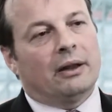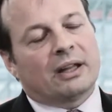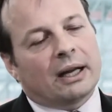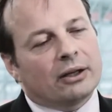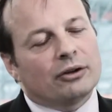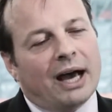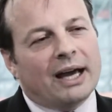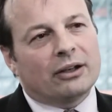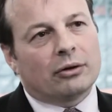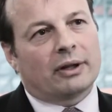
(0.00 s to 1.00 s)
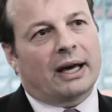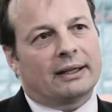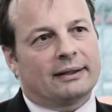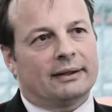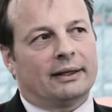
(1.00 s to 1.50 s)
And then I can add to
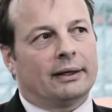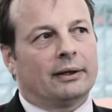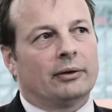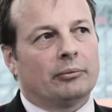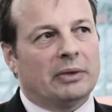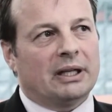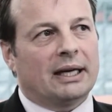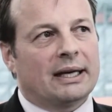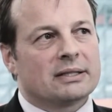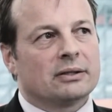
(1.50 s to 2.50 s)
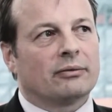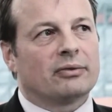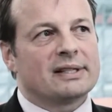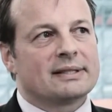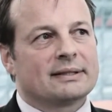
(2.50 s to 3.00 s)
that mitigation
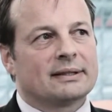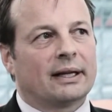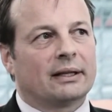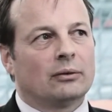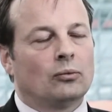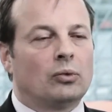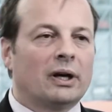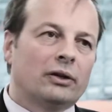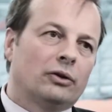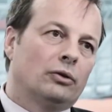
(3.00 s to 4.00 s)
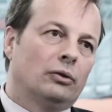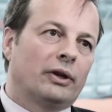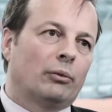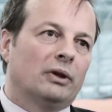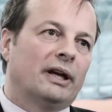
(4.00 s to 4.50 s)
of risks, that one tool
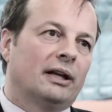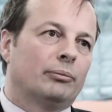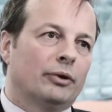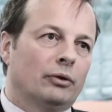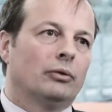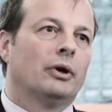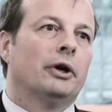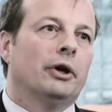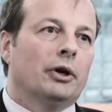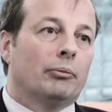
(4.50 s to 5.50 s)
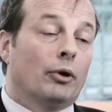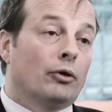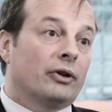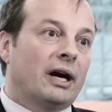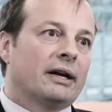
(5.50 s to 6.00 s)
that will help you
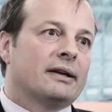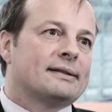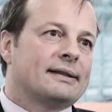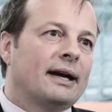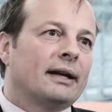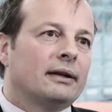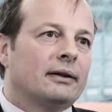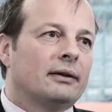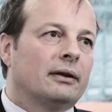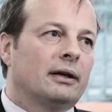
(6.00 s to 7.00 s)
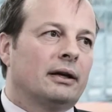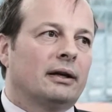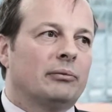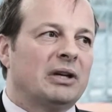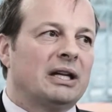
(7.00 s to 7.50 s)
both understand
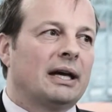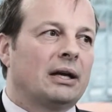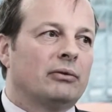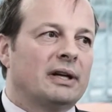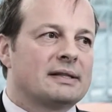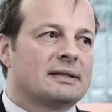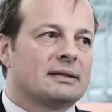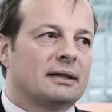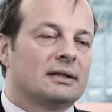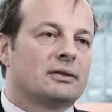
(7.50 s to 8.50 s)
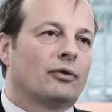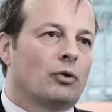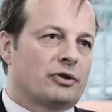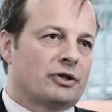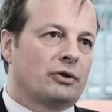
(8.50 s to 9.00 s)
and mitigate risks is, of
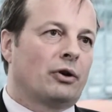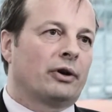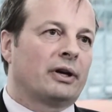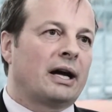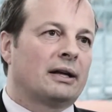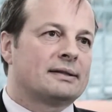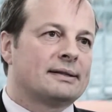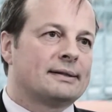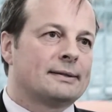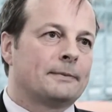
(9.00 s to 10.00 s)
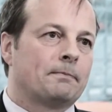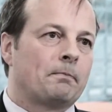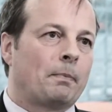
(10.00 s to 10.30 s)
course, scenario analysis.